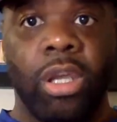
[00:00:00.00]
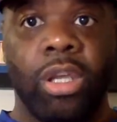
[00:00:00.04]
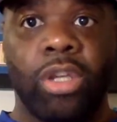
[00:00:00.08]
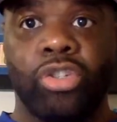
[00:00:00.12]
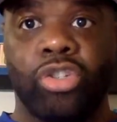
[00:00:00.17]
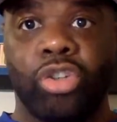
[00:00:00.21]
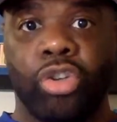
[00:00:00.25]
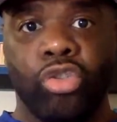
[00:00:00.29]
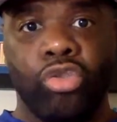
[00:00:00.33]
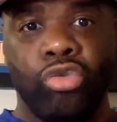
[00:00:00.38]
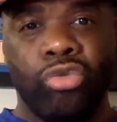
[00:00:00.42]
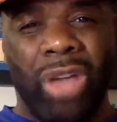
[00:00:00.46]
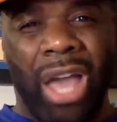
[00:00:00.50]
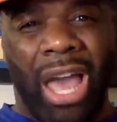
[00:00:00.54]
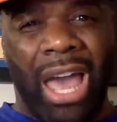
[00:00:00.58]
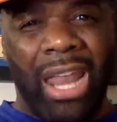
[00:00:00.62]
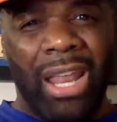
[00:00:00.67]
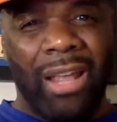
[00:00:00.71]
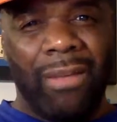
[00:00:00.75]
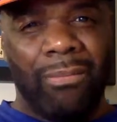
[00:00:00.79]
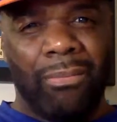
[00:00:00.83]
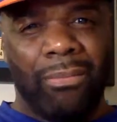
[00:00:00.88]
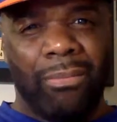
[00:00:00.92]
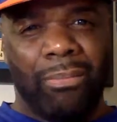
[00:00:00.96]
So you
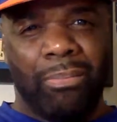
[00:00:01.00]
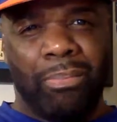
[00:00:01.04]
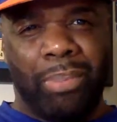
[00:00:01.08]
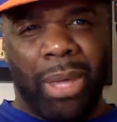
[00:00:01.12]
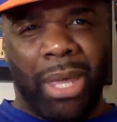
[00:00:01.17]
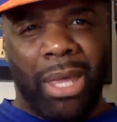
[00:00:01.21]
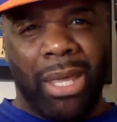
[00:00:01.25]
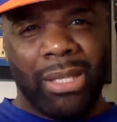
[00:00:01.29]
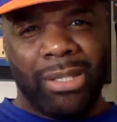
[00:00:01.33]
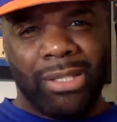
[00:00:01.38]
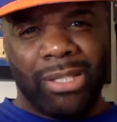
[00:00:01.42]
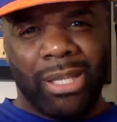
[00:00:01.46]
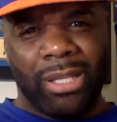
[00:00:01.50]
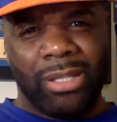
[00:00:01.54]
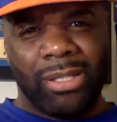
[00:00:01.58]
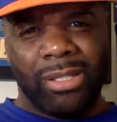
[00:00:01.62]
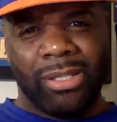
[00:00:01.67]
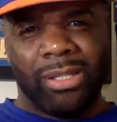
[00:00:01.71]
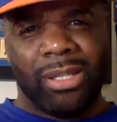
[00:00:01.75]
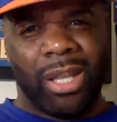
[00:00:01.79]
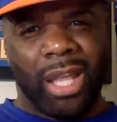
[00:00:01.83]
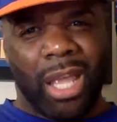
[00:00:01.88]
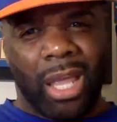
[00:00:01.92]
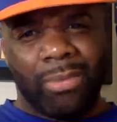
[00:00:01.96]
gotta pay attention
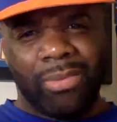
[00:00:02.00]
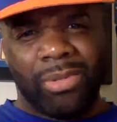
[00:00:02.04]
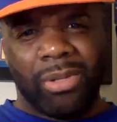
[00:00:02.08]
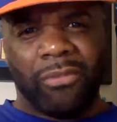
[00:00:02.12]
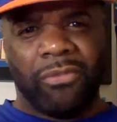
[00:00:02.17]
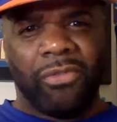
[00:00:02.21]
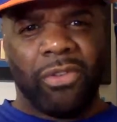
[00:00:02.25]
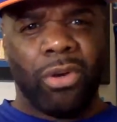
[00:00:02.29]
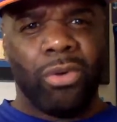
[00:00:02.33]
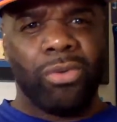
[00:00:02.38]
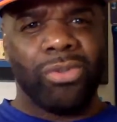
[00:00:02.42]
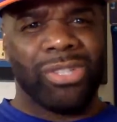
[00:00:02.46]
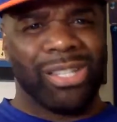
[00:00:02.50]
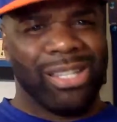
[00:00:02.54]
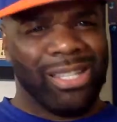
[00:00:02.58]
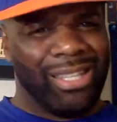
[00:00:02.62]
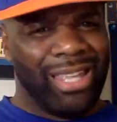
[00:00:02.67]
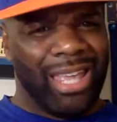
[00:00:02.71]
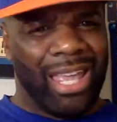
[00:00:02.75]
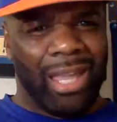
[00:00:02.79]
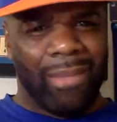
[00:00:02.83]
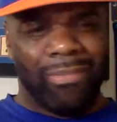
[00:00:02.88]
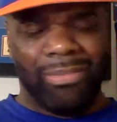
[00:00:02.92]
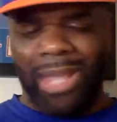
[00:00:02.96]
to the ebbs and flows of the
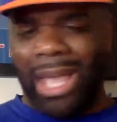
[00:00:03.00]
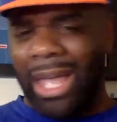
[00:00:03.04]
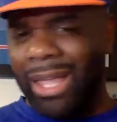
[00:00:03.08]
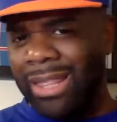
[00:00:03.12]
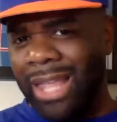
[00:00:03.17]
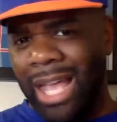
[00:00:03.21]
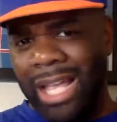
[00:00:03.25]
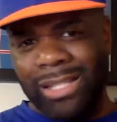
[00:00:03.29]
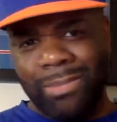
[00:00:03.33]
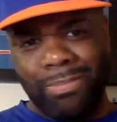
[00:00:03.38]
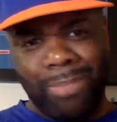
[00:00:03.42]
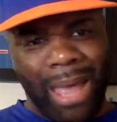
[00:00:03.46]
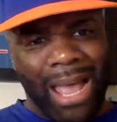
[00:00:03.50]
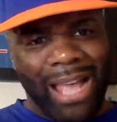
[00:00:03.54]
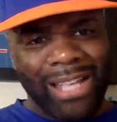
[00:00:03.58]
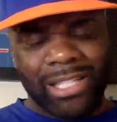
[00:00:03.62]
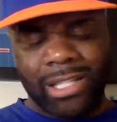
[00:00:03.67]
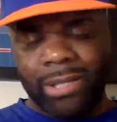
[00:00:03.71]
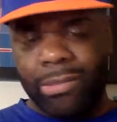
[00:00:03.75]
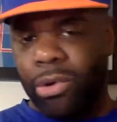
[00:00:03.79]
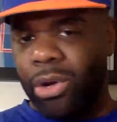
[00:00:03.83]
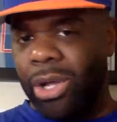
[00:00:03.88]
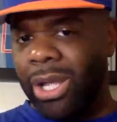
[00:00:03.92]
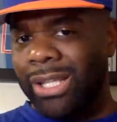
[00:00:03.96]
game. That's
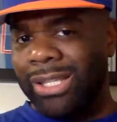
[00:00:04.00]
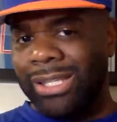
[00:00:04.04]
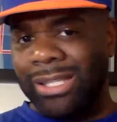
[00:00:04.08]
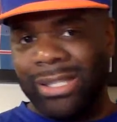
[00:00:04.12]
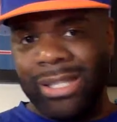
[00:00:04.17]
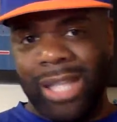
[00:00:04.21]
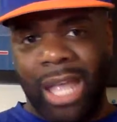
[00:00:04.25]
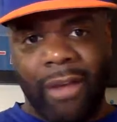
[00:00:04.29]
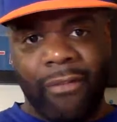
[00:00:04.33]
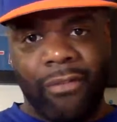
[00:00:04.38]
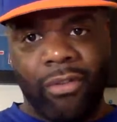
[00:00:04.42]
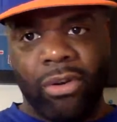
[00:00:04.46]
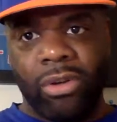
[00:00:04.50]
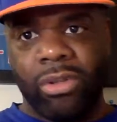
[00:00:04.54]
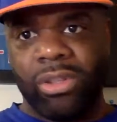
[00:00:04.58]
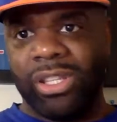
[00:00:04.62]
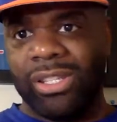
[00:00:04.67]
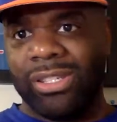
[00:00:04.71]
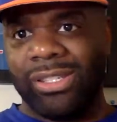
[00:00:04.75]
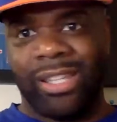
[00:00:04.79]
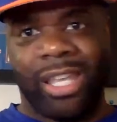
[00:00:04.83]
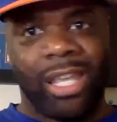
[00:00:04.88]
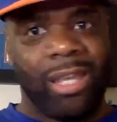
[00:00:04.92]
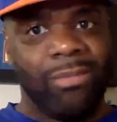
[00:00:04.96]
basketball. It's never the
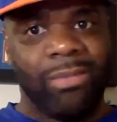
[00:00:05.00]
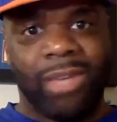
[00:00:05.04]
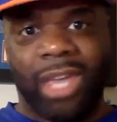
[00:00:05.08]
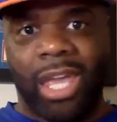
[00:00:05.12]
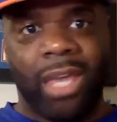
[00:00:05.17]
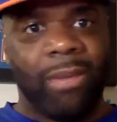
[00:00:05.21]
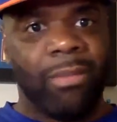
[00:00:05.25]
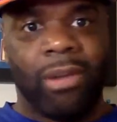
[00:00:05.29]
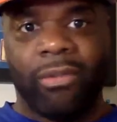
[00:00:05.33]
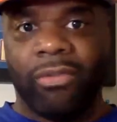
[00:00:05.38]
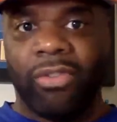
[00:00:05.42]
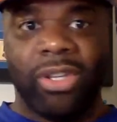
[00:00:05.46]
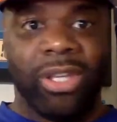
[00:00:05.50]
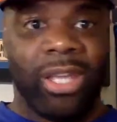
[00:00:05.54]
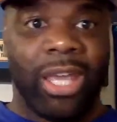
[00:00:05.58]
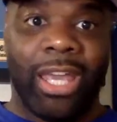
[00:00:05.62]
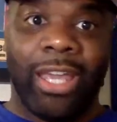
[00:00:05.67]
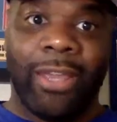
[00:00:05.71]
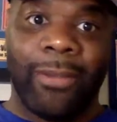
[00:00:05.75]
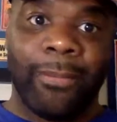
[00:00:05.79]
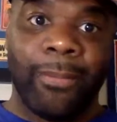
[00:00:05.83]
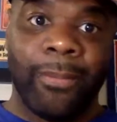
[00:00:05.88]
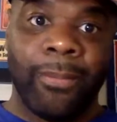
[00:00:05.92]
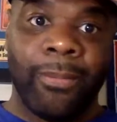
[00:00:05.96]
same game every game.